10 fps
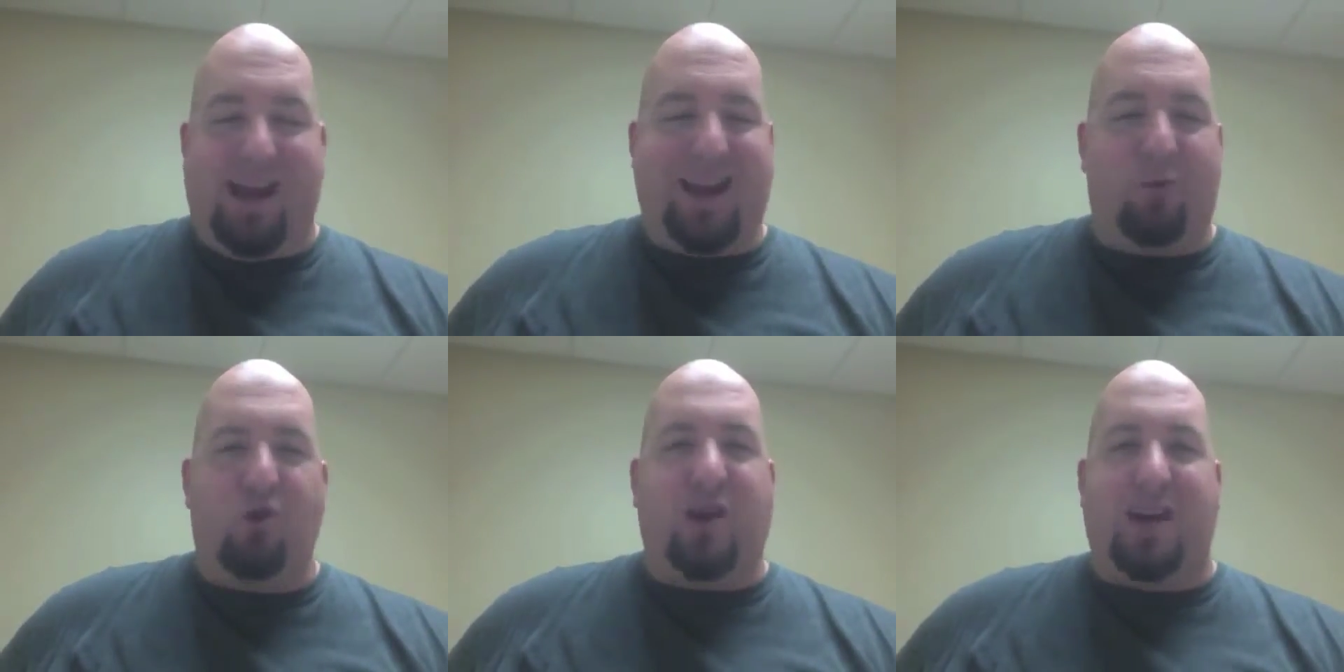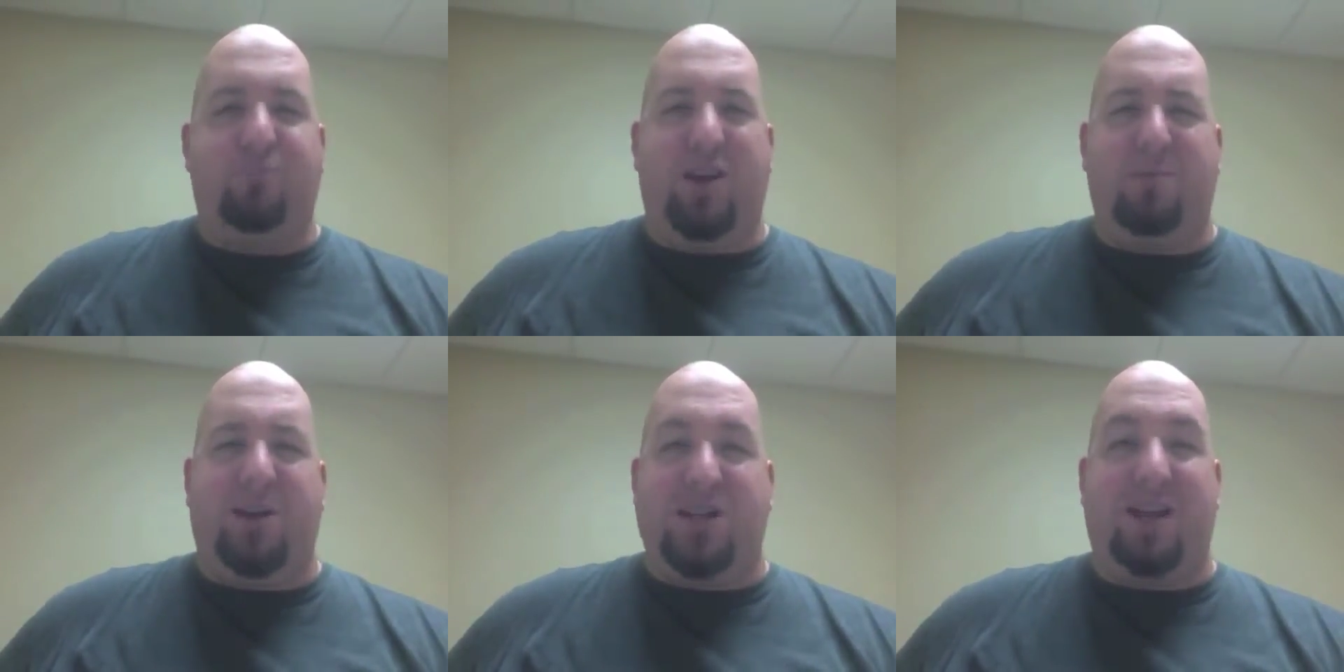and they work on pretty
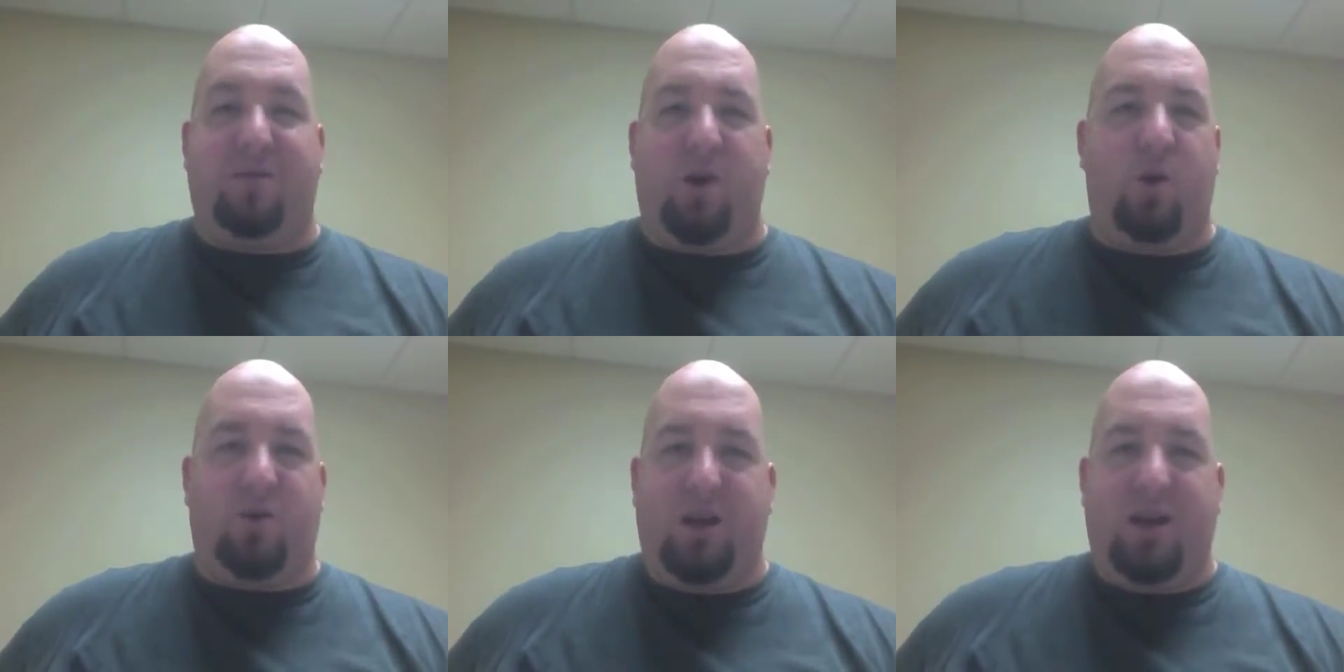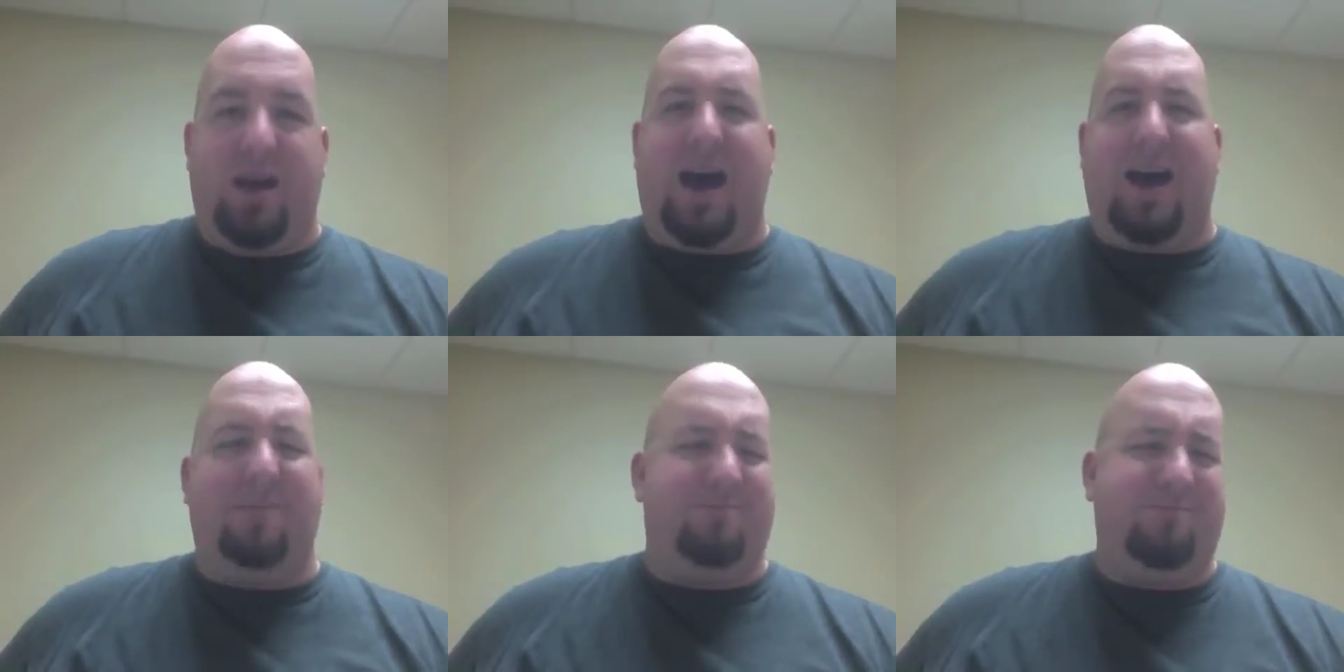much any phone,
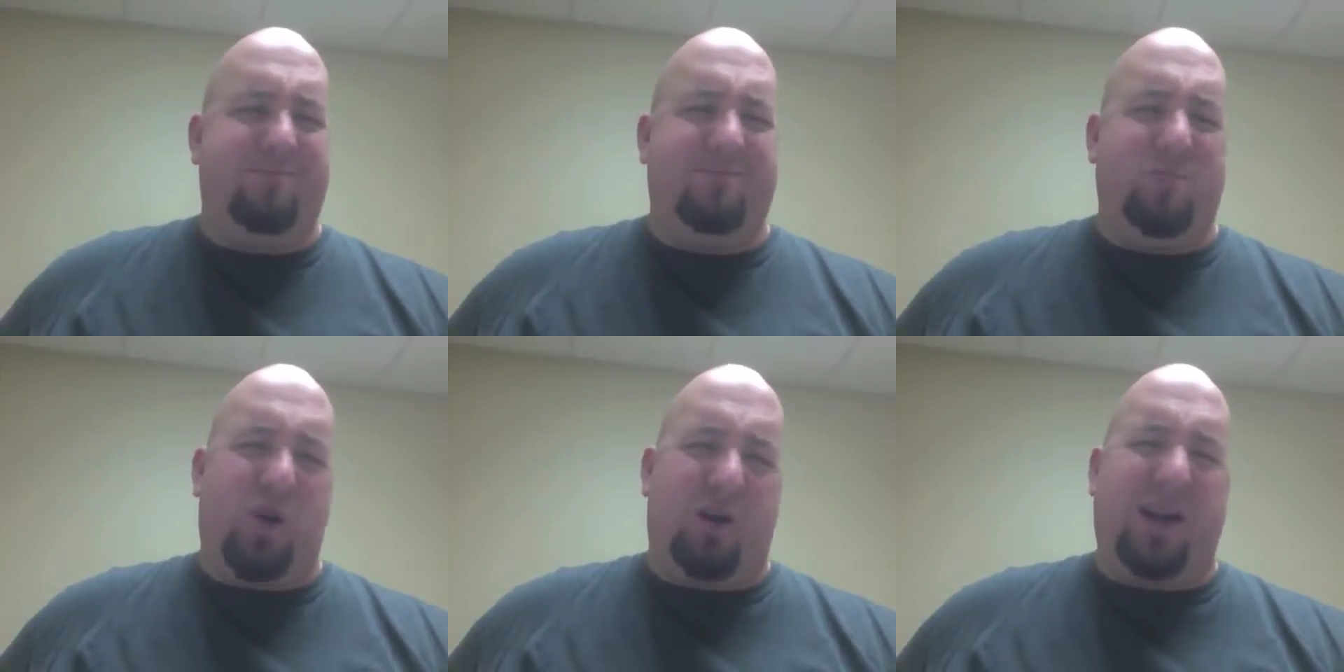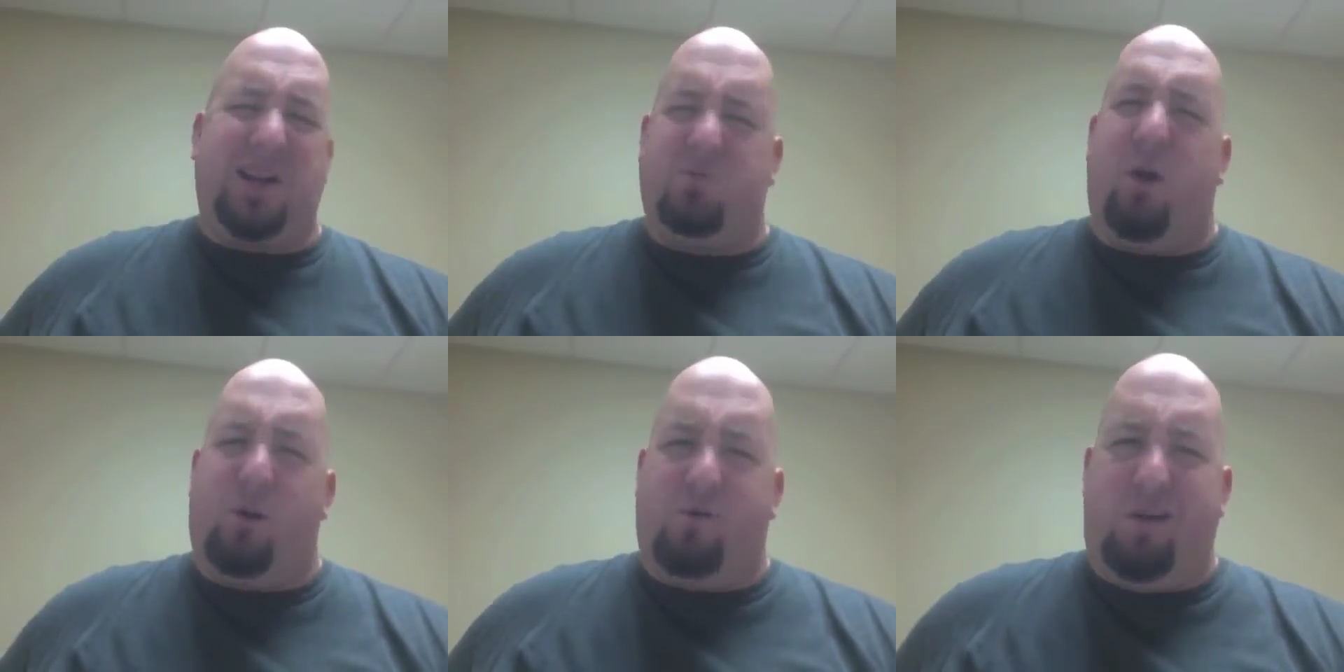uh, well, any
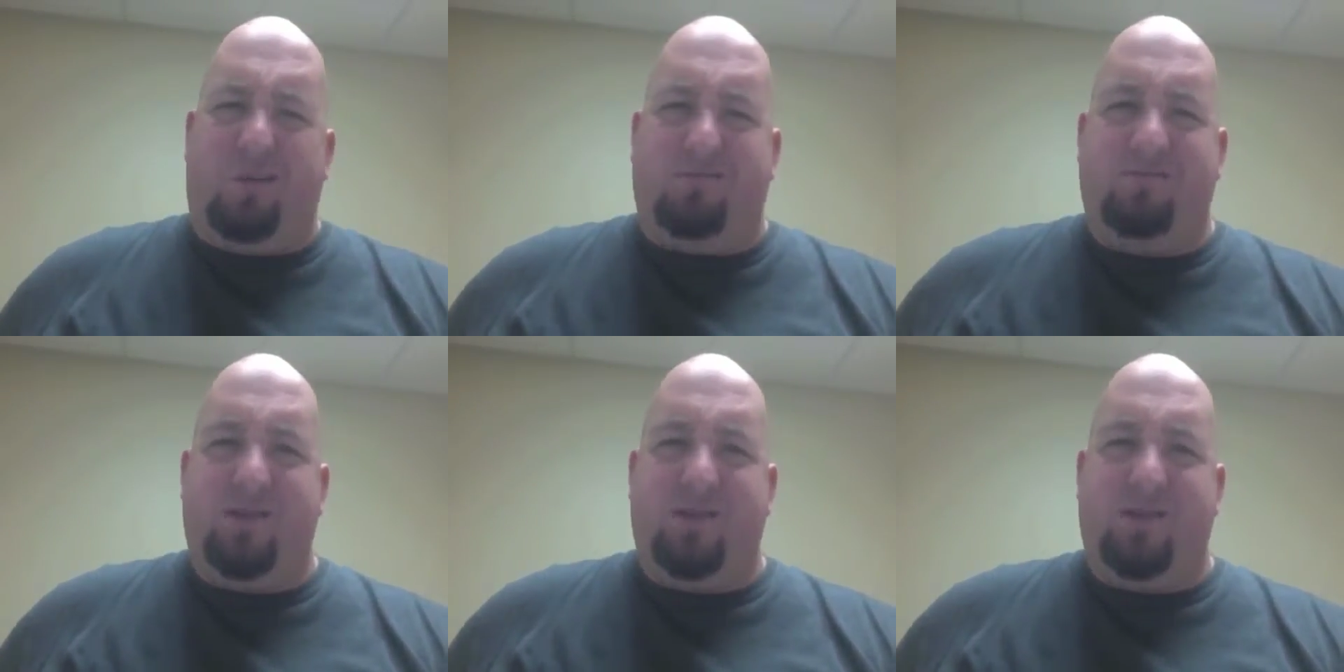smartphone,